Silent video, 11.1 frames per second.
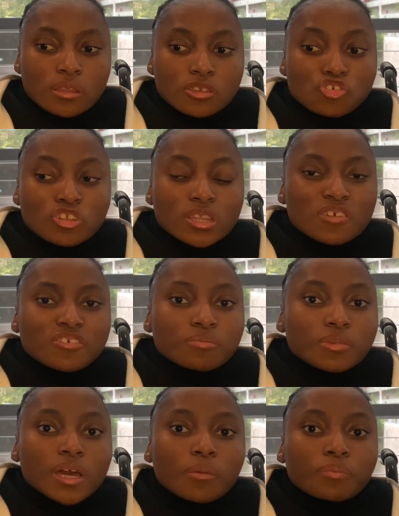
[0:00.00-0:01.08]
She lifted
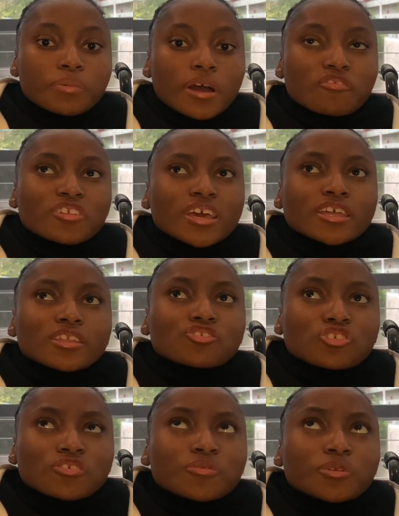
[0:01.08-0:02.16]
me up. I feel like
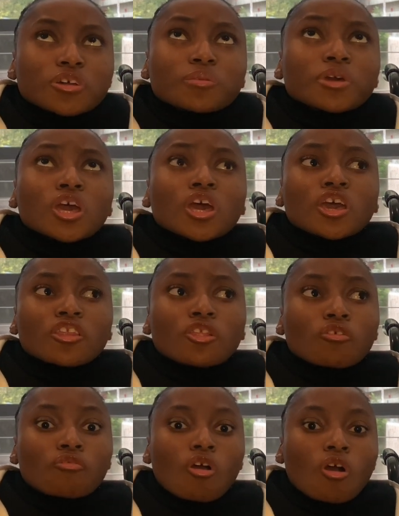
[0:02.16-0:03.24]
she lifted me up in
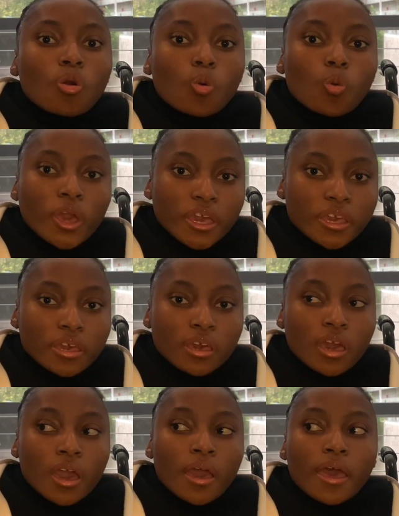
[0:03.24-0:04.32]
the wrong way,
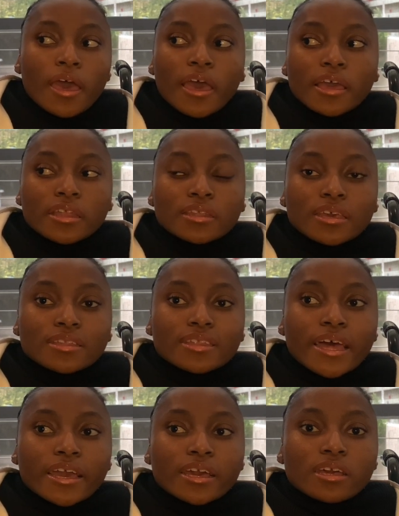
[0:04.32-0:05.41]
and it
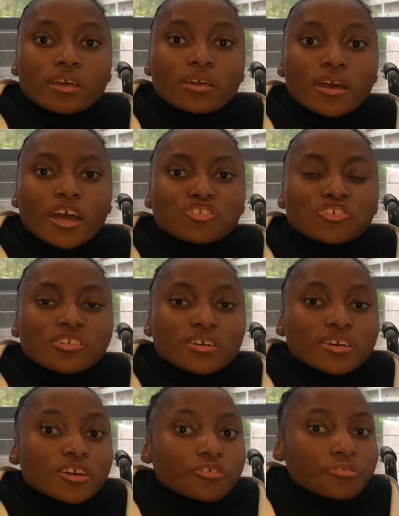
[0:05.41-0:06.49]
like I just
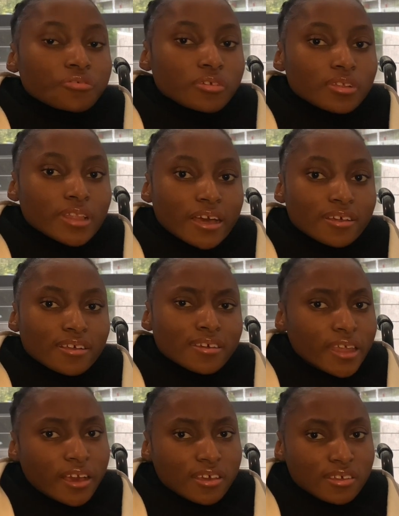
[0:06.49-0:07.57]
heard a
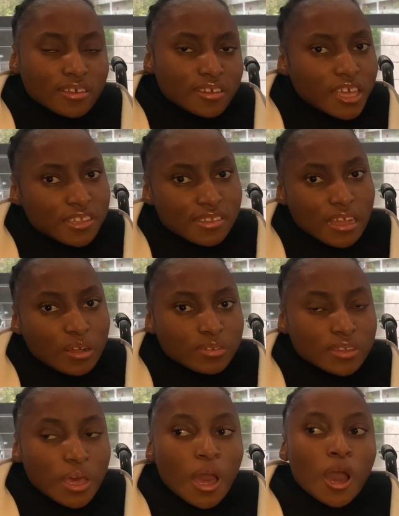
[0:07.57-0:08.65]
crack sound
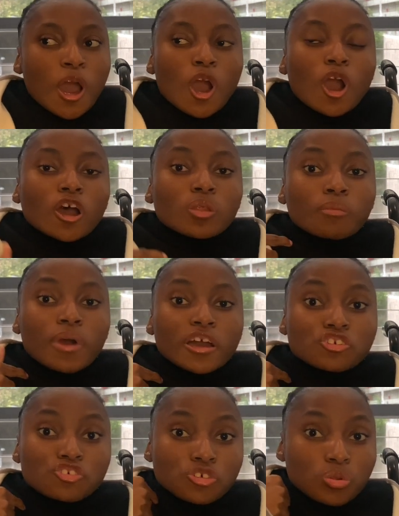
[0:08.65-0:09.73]
on my
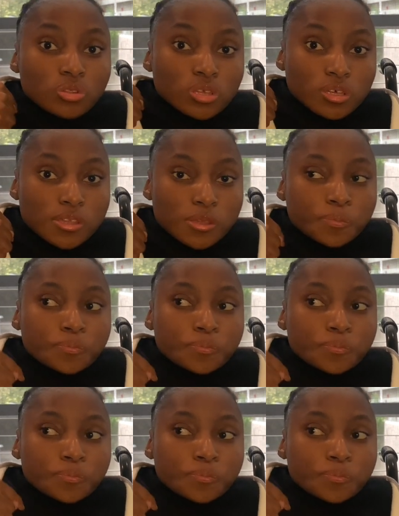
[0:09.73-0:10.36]
shoulders,